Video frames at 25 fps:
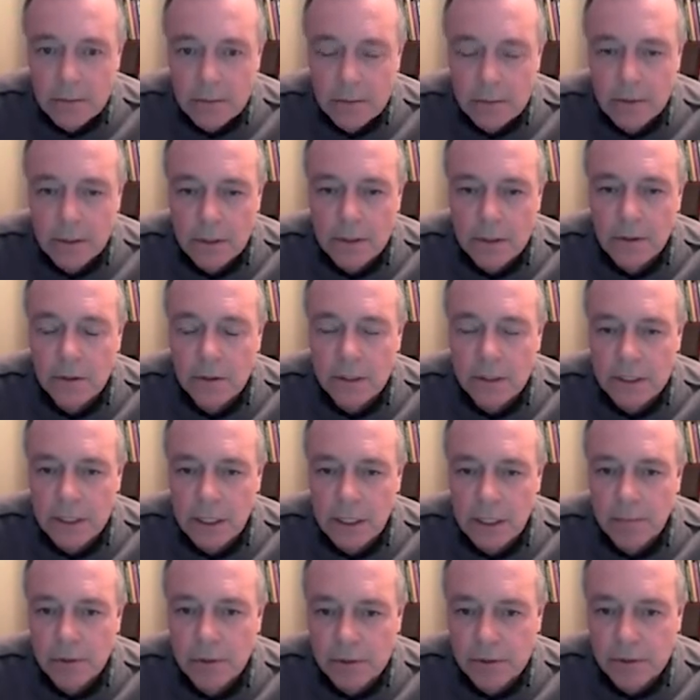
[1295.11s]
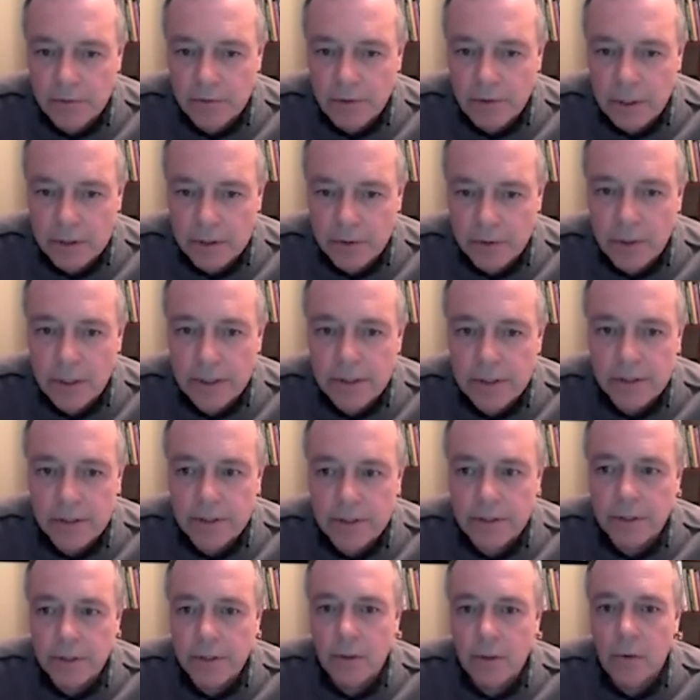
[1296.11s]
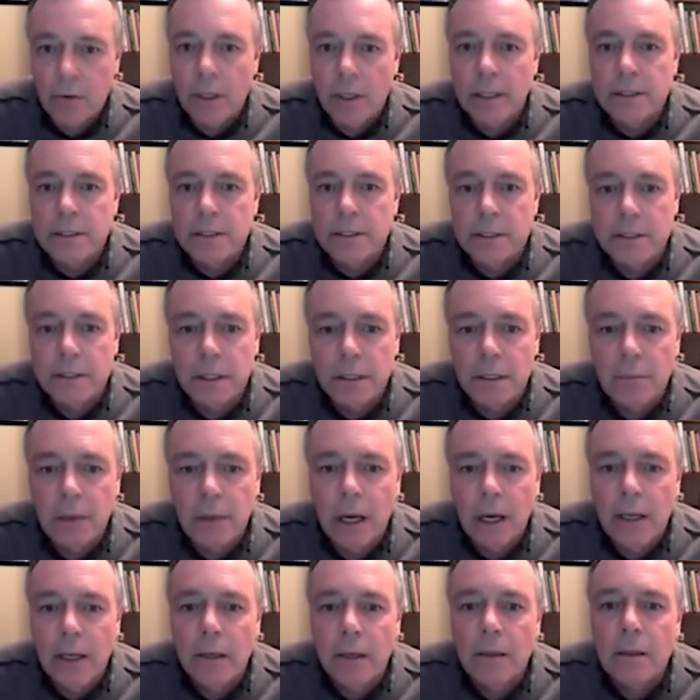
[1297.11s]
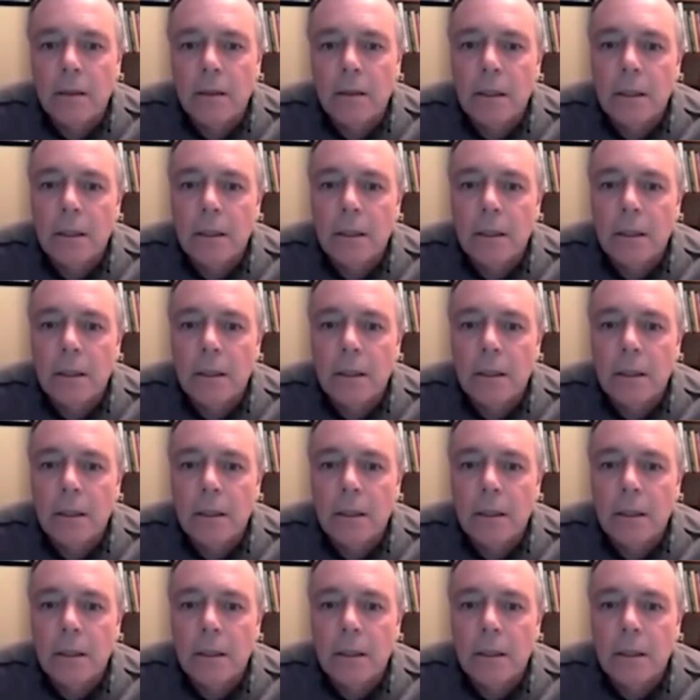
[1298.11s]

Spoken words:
the temperature fluctuations are quite minor.